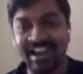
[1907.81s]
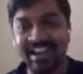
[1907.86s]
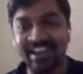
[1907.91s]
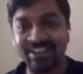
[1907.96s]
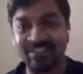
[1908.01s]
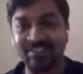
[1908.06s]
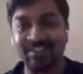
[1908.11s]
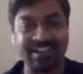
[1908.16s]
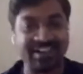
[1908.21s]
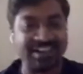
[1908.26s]
i'll
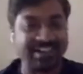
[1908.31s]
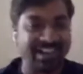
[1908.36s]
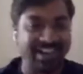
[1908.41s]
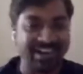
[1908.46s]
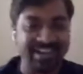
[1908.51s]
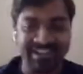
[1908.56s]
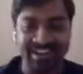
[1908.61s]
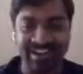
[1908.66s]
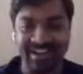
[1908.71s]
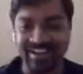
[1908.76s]
leave it at
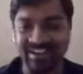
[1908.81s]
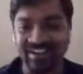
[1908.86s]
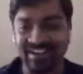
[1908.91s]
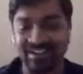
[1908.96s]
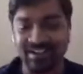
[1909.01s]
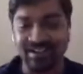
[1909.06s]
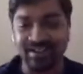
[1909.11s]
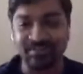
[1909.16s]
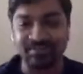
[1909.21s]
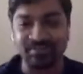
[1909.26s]
that and
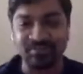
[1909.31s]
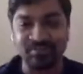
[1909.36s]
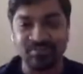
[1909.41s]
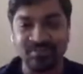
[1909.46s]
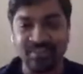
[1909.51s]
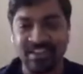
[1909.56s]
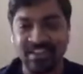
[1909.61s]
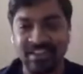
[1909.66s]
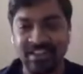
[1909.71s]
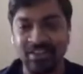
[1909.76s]
um,
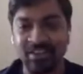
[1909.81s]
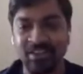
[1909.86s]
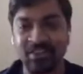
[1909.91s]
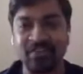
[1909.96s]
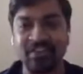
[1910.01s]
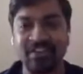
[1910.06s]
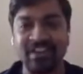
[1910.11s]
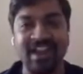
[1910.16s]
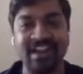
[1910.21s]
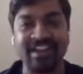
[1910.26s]

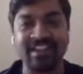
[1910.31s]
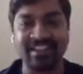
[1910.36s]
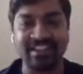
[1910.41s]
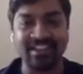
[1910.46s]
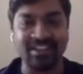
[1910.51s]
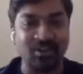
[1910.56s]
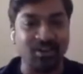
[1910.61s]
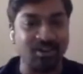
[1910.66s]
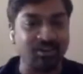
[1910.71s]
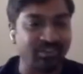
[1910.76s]
if it adds
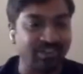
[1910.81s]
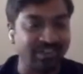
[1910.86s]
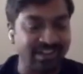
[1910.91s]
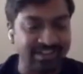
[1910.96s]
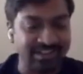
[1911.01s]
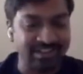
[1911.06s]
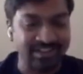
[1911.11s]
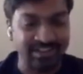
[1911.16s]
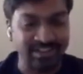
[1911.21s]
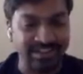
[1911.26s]
any
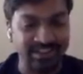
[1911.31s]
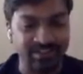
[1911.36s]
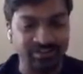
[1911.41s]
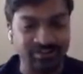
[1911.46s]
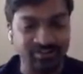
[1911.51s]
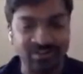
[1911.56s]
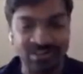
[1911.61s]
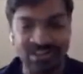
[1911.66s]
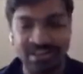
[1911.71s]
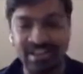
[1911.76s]
confidence
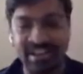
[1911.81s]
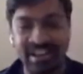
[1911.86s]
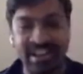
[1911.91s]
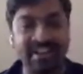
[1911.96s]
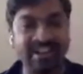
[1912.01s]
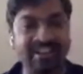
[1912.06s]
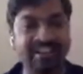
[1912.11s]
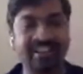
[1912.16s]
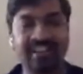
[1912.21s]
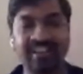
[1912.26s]
um,
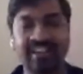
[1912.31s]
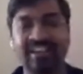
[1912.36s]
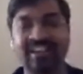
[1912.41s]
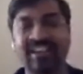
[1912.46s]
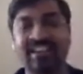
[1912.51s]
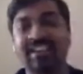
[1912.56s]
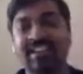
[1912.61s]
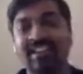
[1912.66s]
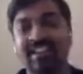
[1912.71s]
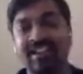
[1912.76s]

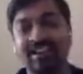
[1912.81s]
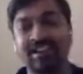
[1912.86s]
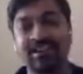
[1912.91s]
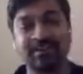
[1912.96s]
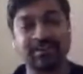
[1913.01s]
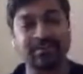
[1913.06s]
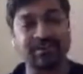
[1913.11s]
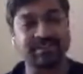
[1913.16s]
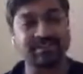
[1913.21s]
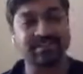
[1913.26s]
NSA
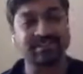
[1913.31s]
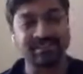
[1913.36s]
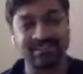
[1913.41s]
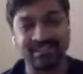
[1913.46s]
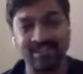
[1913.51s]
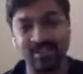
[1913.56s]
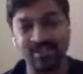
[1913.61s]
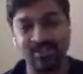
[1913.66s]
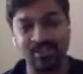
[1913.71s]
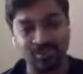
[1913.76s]
uh,
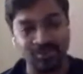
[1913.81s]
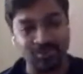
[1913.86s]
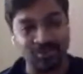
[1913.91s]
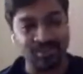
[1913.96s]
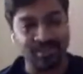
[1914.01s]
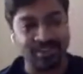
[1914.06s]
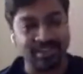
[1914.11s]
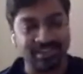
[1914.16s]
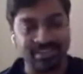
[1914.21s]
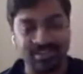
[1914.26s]
also
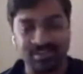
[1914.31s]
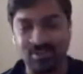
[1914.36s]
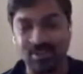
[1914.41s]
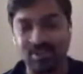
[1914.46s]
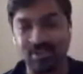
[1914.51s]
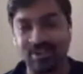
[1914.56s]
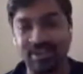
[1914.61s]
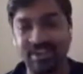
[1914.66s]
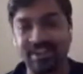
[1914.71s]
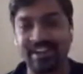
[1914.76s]
uses
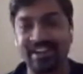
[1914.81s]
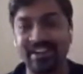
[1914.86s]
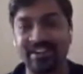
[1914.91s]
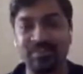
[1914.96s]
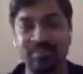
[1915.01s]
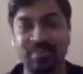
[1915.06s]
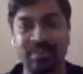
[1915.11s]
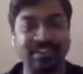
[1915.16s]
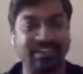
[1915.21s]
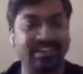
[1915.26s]

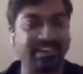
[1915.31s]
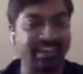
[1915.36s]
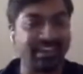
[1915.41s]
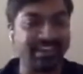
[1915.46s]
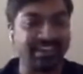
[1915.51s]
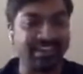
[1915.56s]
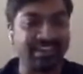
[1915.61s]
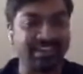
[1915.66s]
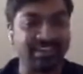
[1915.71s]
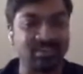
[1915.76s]
128-bit
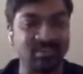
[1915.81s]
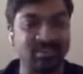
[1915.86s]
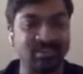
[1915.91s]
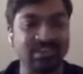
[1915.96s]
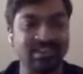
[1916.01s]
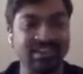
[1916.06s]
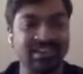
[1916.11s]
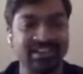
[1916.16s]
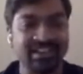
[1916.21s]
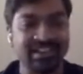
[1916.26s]
AES
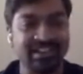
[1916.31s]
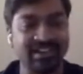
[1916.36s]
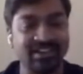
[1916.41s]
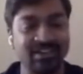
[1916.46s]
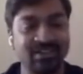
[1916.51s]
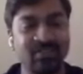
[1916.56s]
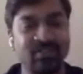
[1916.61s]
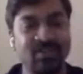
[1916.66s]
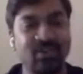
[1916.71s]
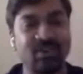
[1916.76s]

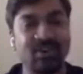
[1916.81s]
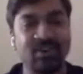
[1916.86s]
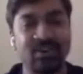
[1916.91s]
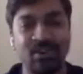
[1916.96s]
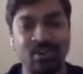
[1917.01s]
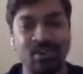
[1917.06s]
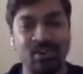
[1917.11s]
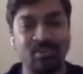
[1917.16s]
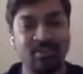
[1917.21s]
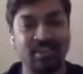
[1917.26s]
uh, for a
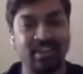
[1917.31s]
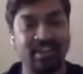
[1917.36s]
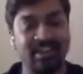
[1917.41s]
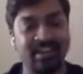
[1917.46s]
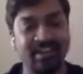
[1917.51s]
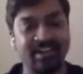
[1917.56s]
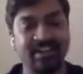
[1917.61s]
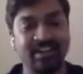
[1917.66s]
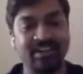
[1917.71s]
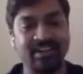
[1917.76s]
lot of
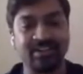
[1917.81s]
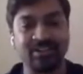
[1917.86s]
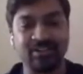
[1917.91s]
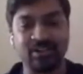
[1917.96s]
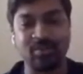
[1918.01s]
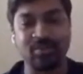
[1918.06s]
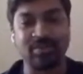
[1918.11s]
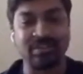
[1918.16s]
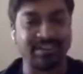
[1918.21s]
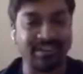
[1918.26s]
their uh,
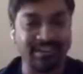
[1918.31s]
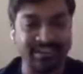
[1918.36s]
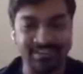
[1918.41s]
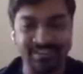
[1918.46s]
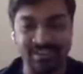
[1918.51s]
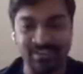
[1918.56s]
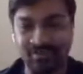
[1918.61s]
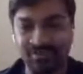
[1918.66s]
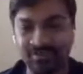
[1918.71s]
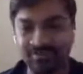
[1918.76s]
top secret
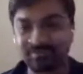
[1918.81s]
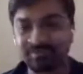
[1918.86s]
stuff.